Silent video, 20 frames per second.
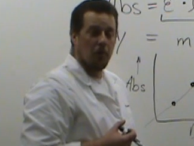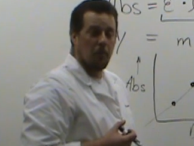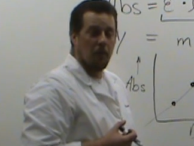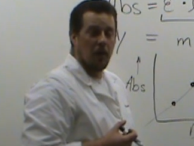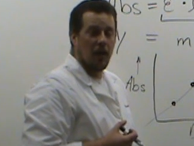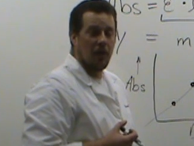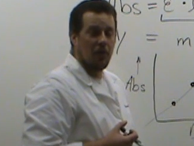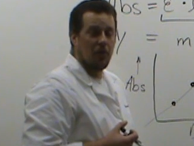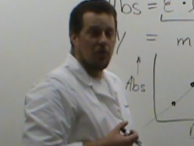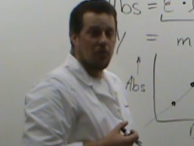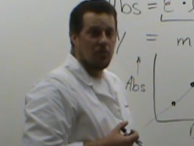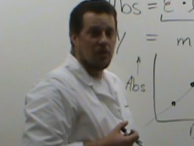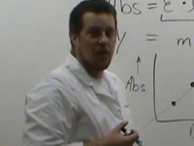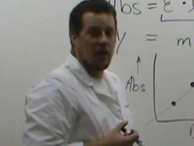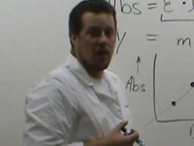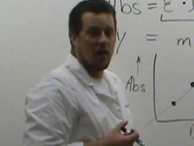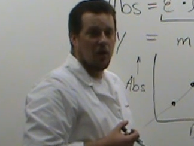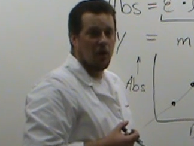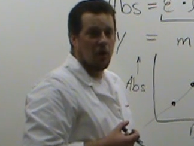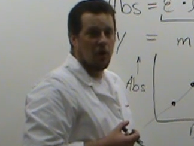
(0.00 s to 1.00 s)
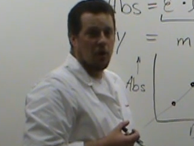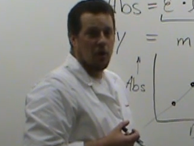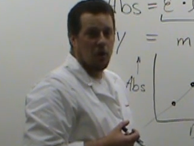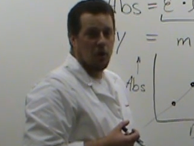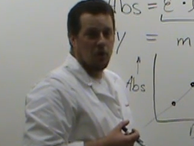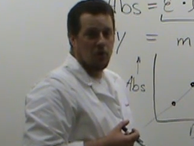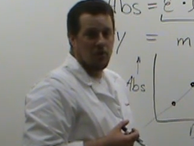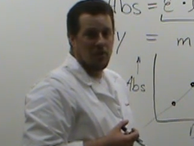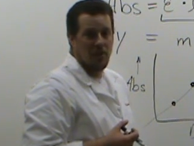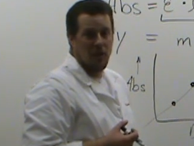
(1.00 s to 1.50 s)
we make using our
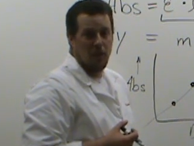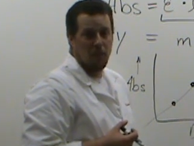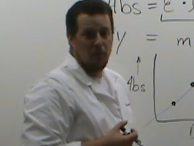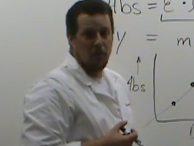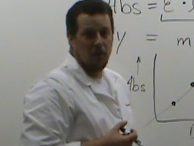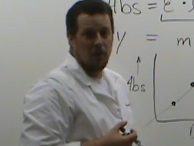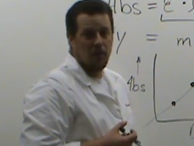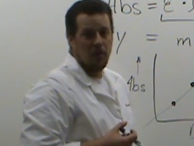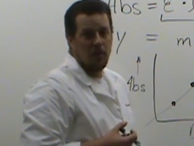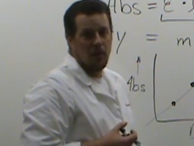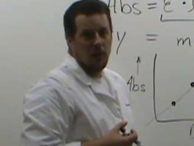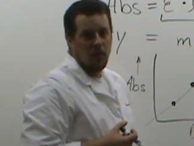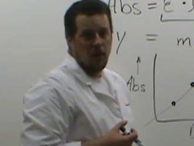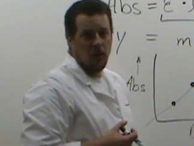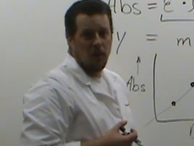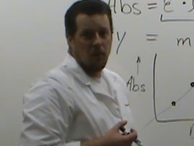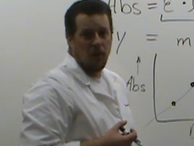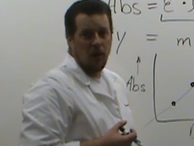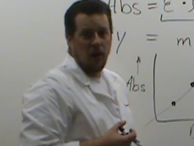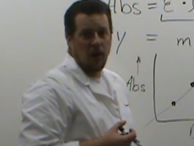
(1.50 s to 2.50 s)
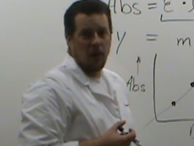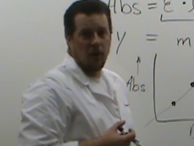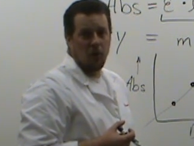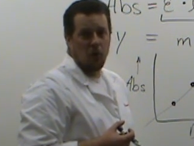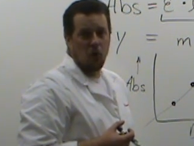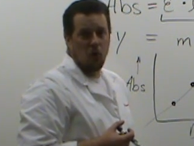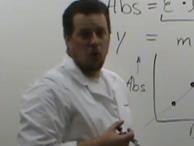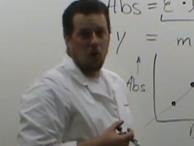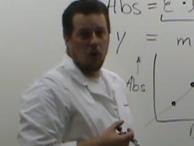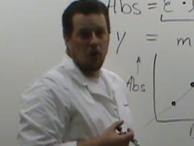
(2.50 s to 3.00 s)
unknown sample of iron
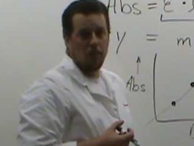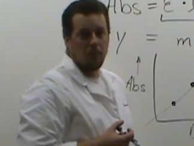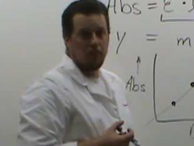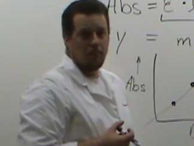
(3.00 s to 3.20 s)
ore.